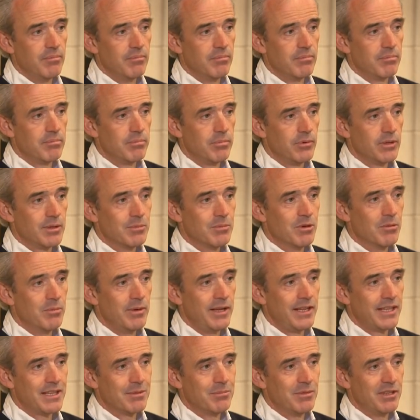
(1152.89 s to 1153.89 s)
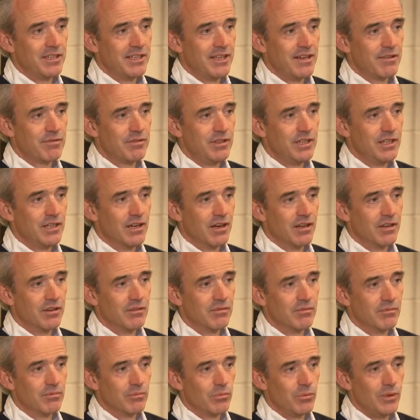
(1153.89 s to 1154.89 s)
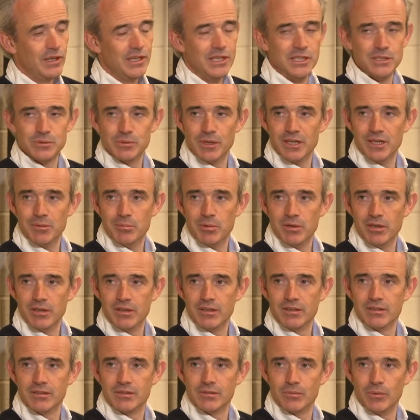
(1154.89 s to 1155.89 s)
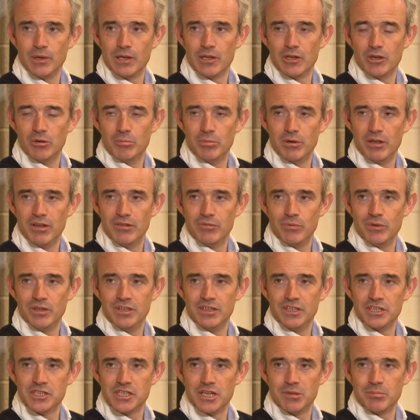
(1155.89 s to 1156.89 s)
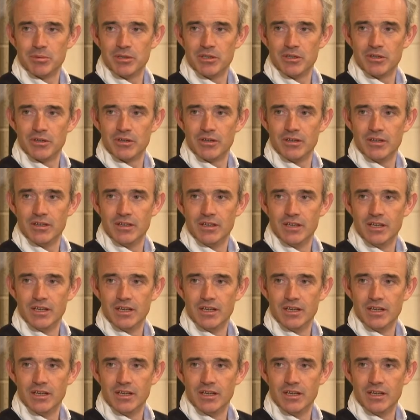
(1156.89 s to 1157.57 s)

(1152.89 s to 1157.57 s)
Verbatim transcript: Um, but the momentum had definitely gone Willie's way by Week Club Brave winning the champion hurdle.